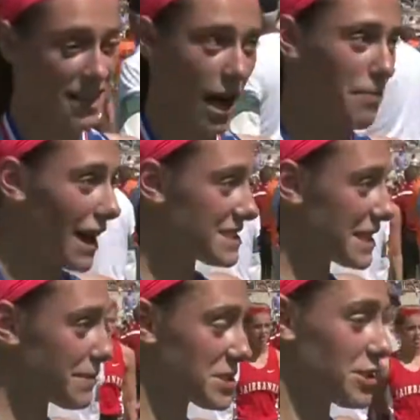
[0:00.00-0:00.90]
I passed the
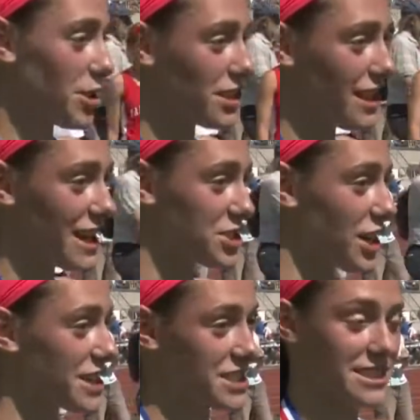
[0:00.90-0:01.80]
Gibson girl on the last
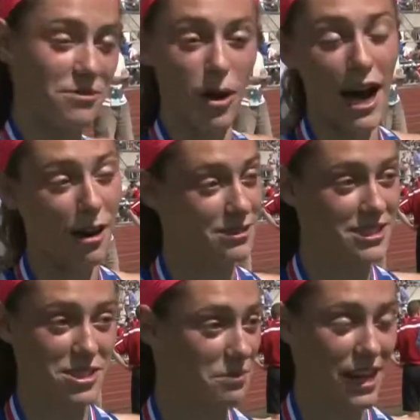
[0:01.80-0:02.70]
stretch, and wow,
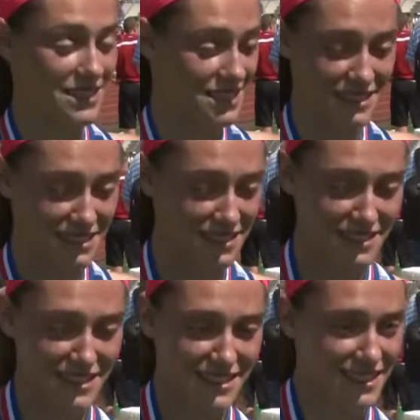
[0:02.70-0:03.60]
it's amazing.
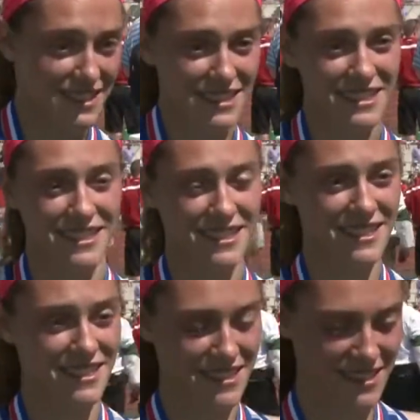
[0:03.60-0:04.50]

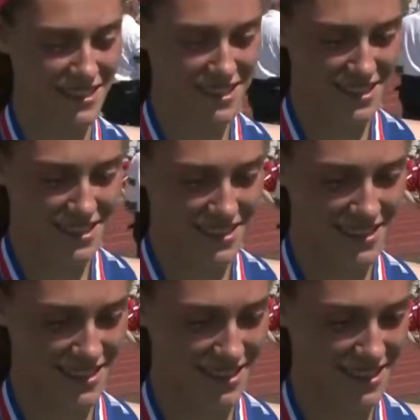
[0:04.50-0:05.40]
Seventh place
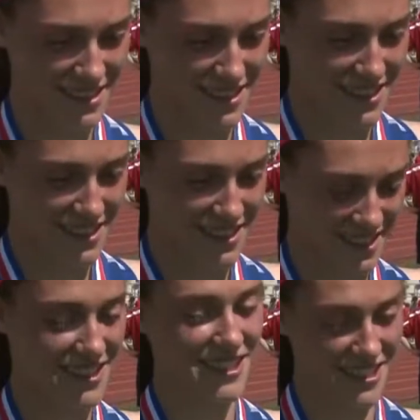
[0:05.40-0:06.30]
last year, first place
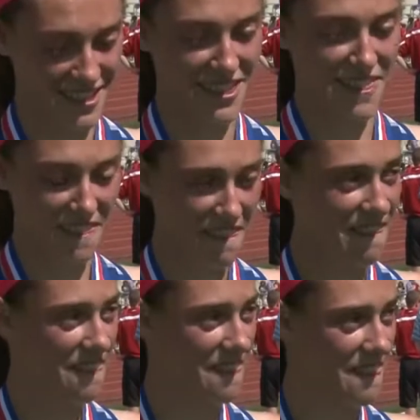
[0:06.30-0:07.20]
this year.
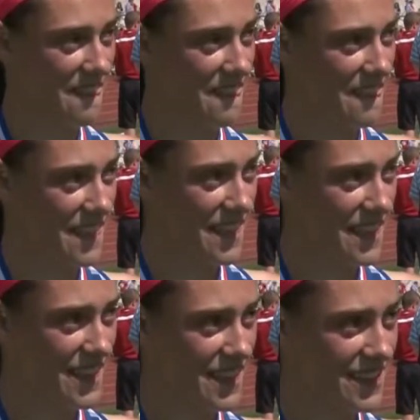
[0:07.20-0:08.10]
Uh, did you
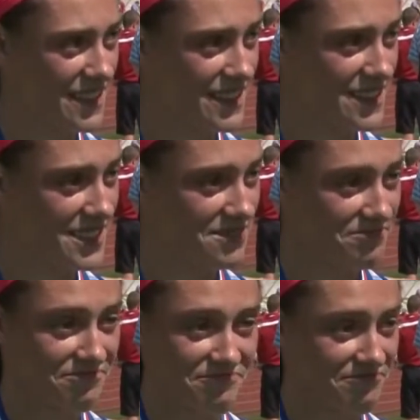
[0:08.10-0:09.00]
change any
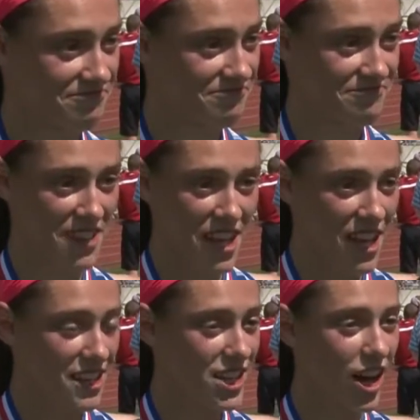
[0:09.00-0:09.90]
strategy this season?
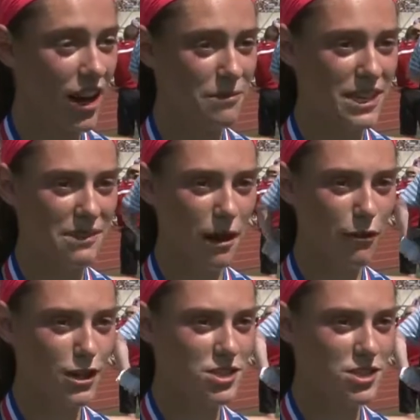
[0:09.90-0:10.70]
No, I mean my first